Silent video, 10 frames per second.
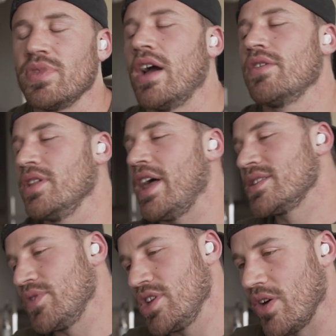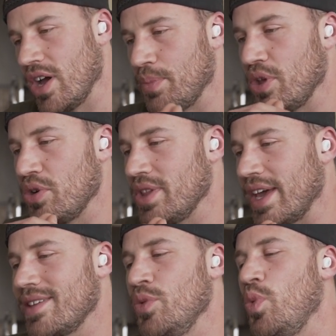Now, the last video I uploaded,
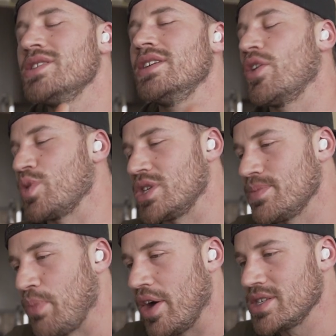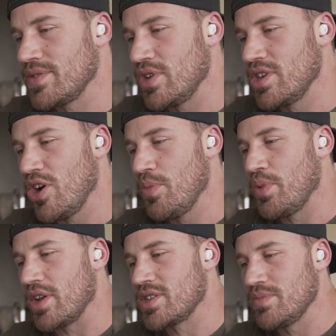like, it wasn't a response video,
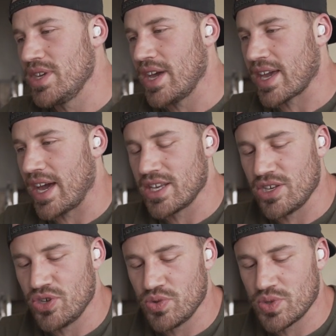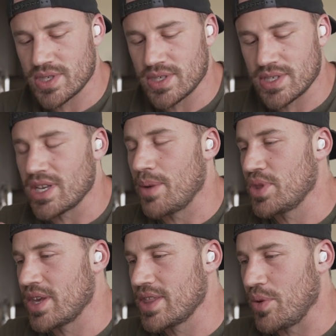but to me, I kind of used
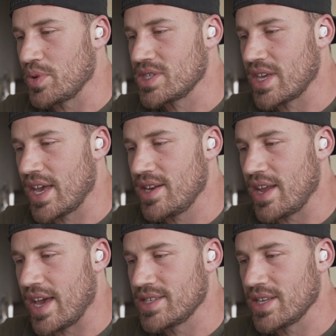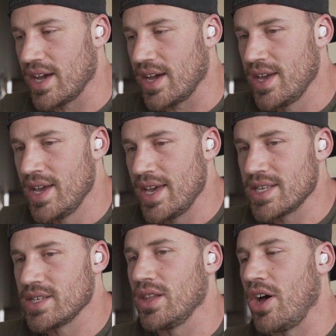something that was said as a
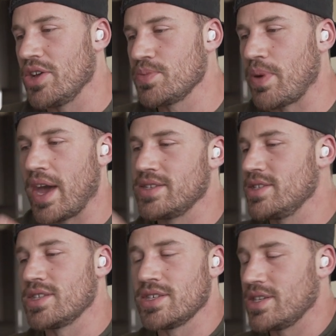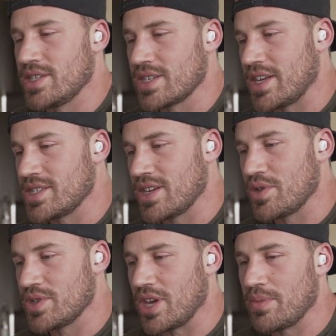launch pad to discuss
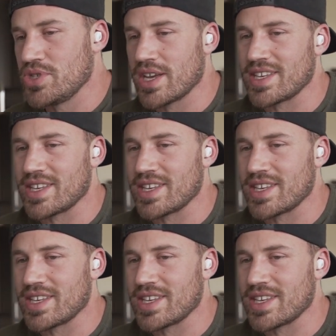another subject.